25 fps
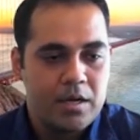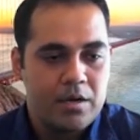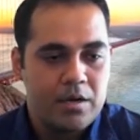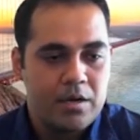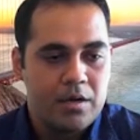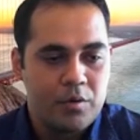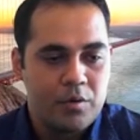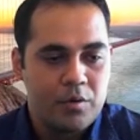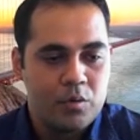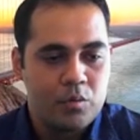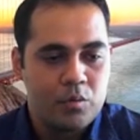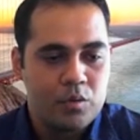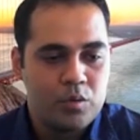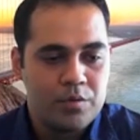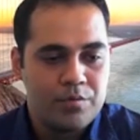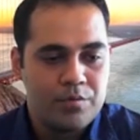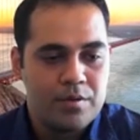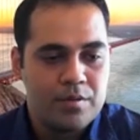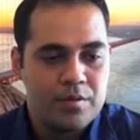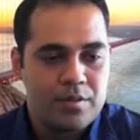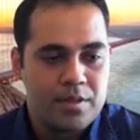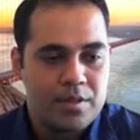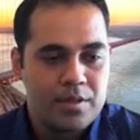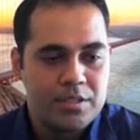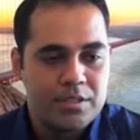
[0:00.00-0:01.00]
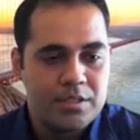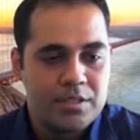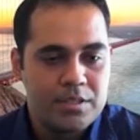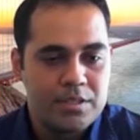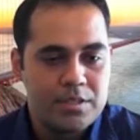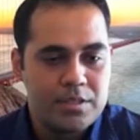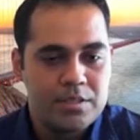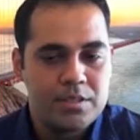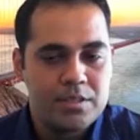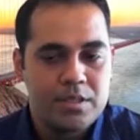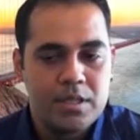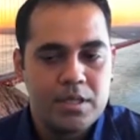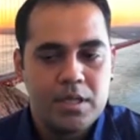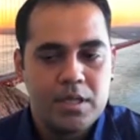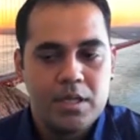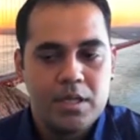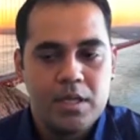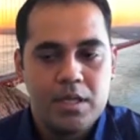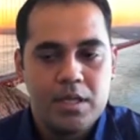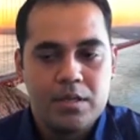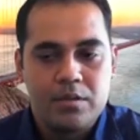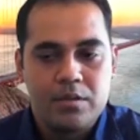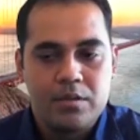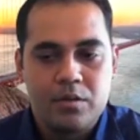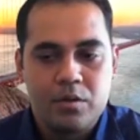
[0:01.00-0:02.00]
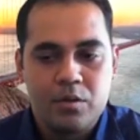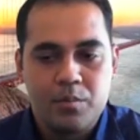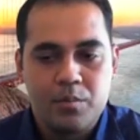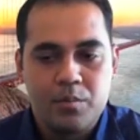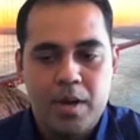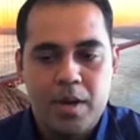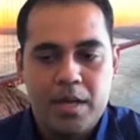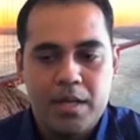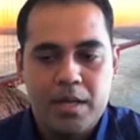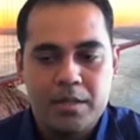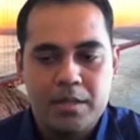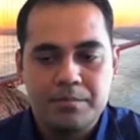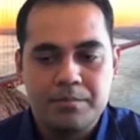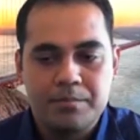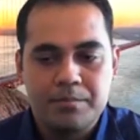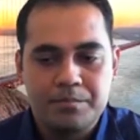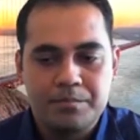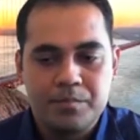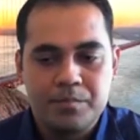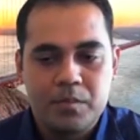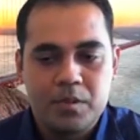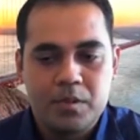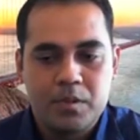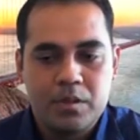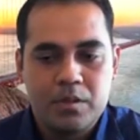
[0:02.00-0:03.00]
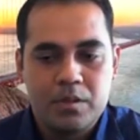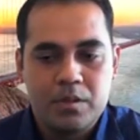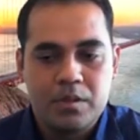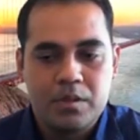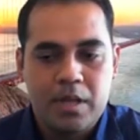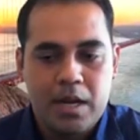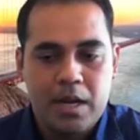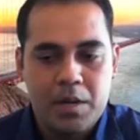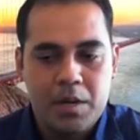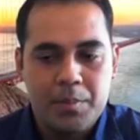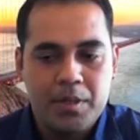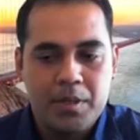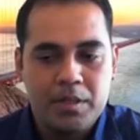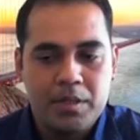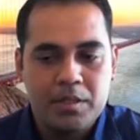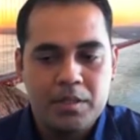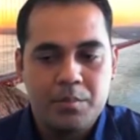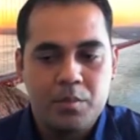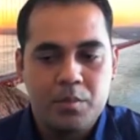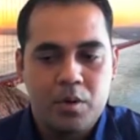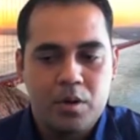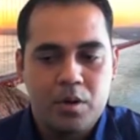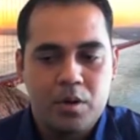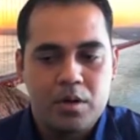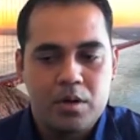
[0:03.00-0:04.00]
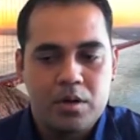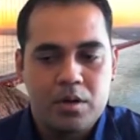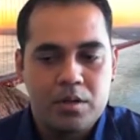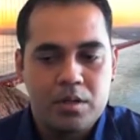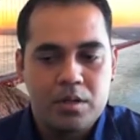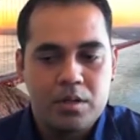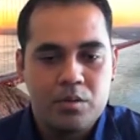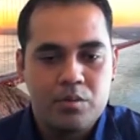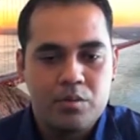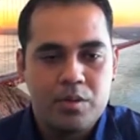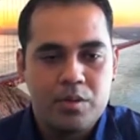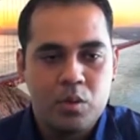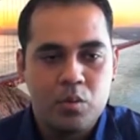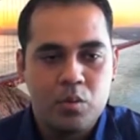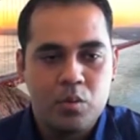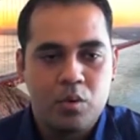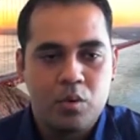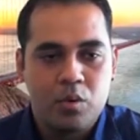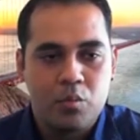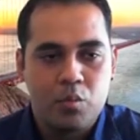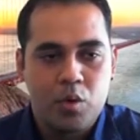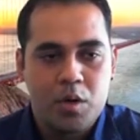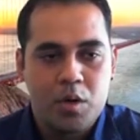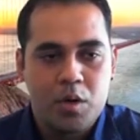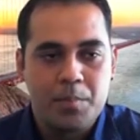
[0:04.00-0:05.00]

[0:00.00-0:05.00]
for two different stations. So by calibrating the model using one